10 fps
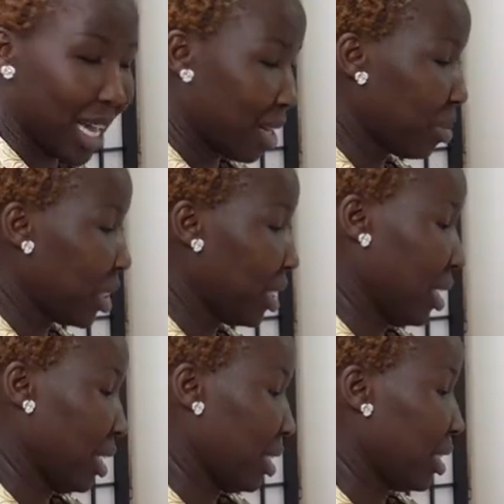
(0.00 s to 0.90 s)
I
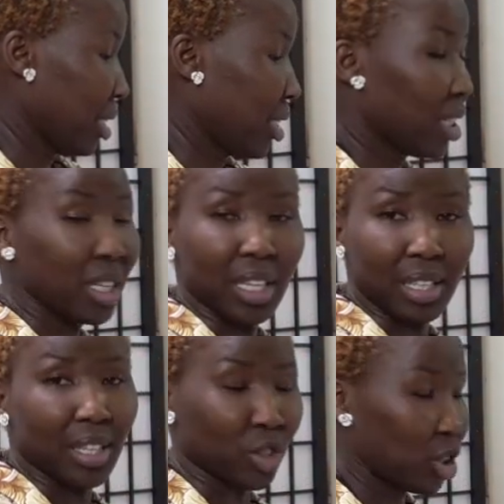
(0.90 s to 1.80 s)
mean,
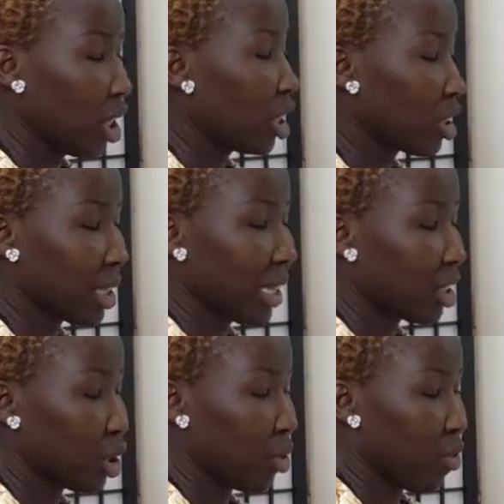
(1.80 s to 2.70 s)
she looked
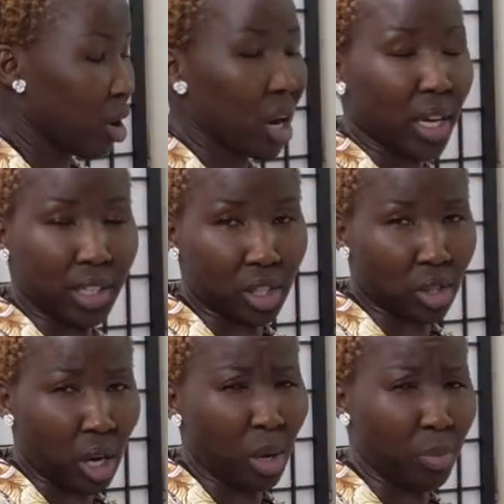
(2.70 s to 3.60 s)
like she forgot the
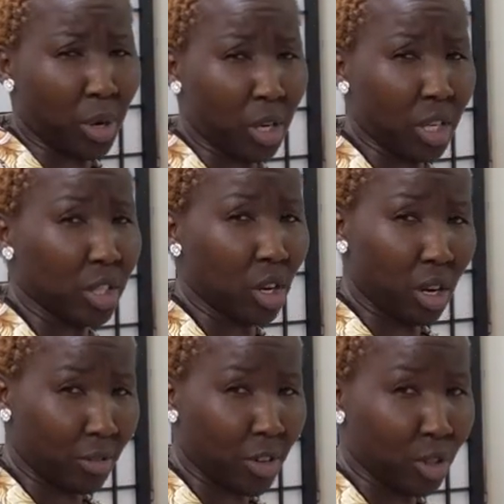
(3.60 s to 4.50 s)
top part
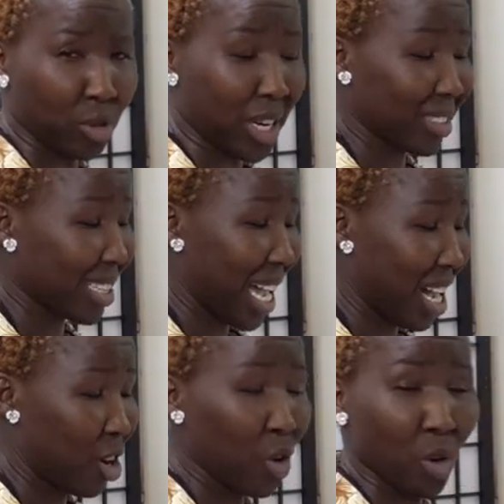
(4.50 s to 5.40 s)
of her dress
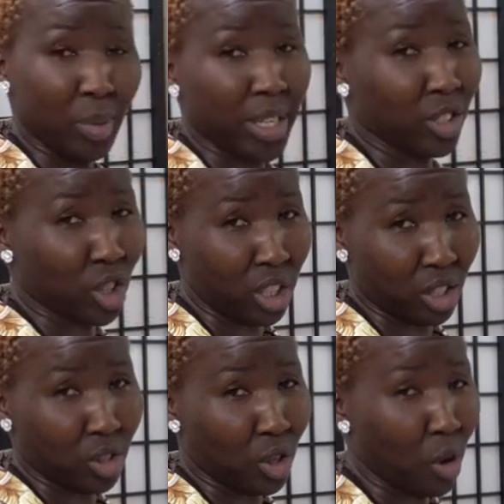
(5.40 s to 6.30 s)
at home and she
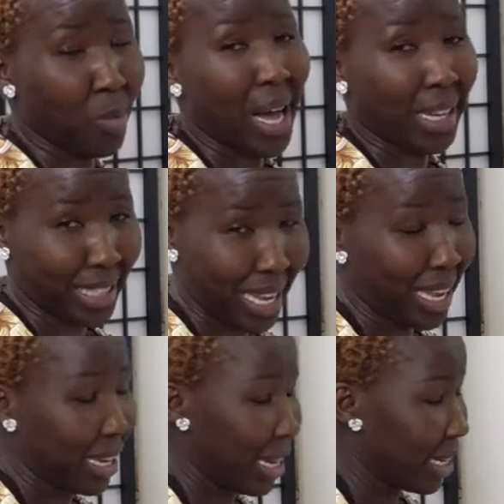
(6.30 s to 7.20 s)
needs to go back
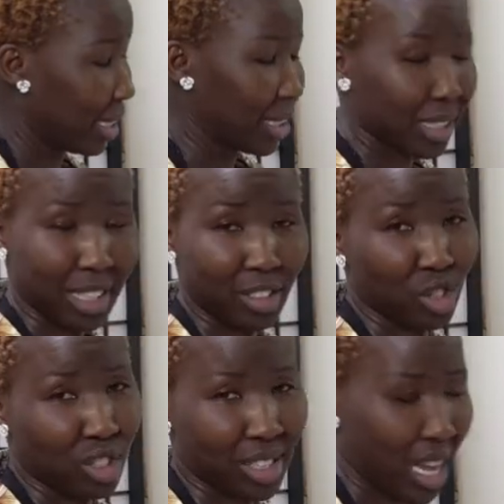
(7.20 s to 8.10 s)
and get it.
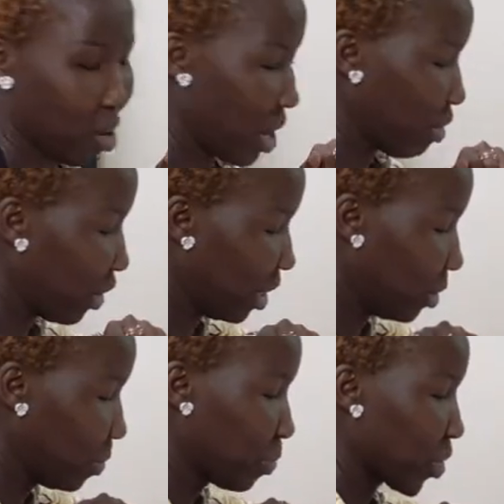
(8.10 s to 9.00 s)
That's just how I
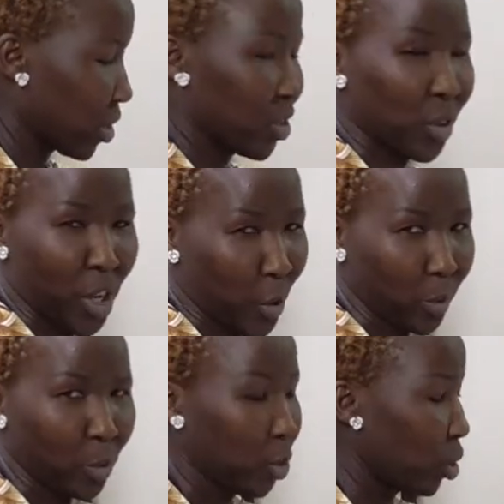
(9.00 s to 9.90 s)
feel. So no,
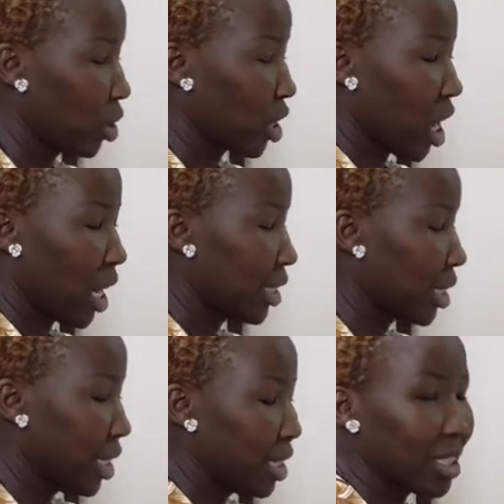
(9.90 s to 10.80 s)
we will not
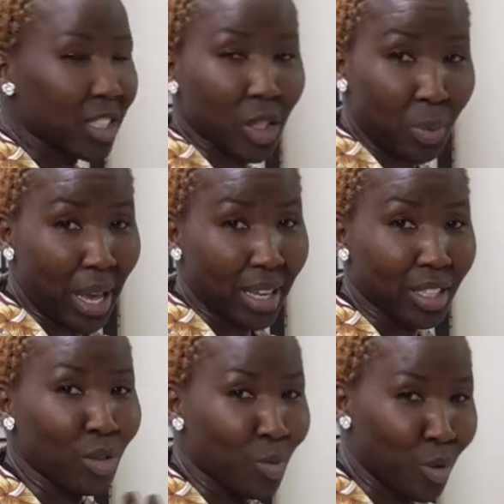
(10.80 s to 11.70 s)

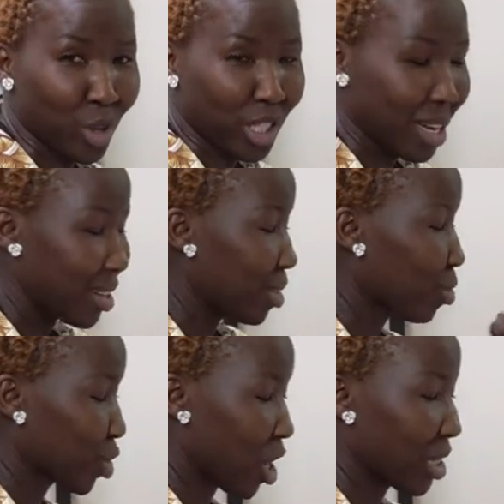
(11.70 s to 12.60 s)
spend more
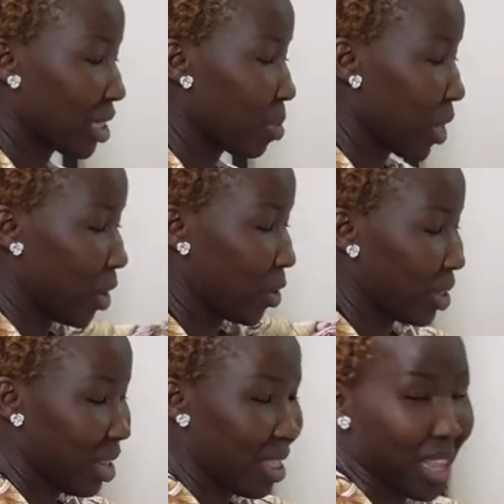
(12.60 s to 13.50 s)
time talking
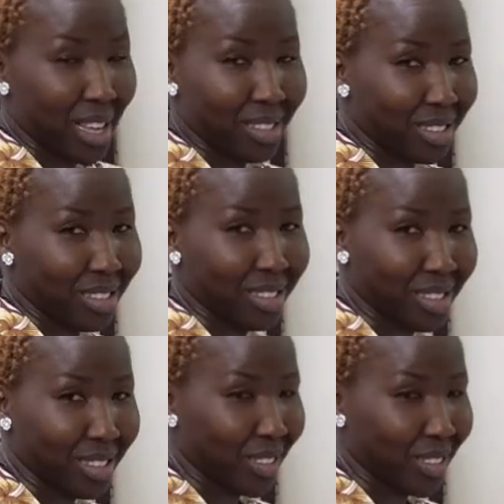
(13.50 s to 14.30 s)
about this